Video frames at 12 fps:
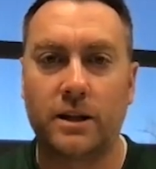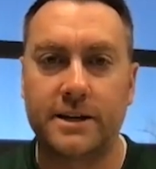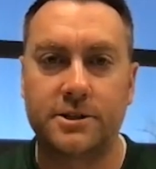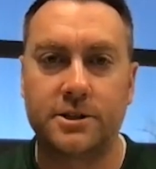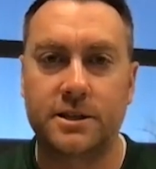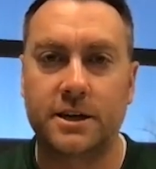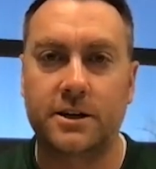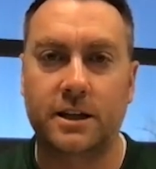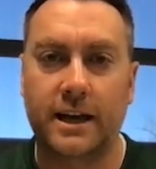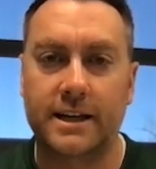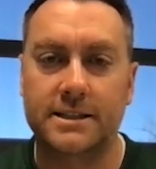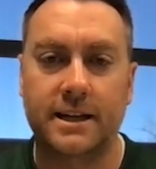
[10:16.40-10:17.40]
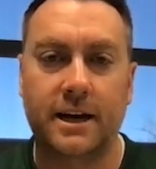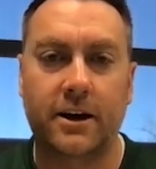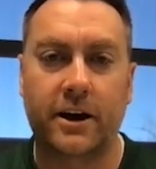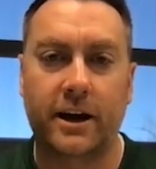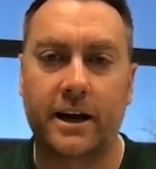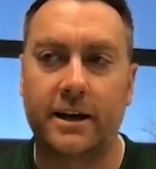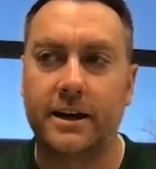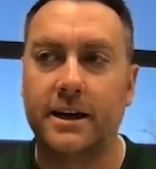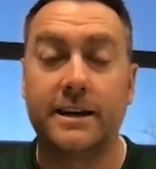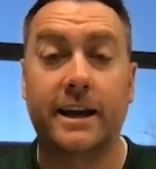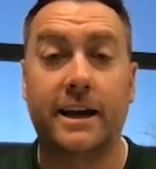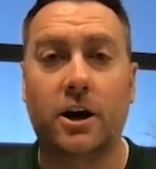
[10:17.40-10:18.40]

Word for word: legends here in the Lansing area. Mm-hmm. Nick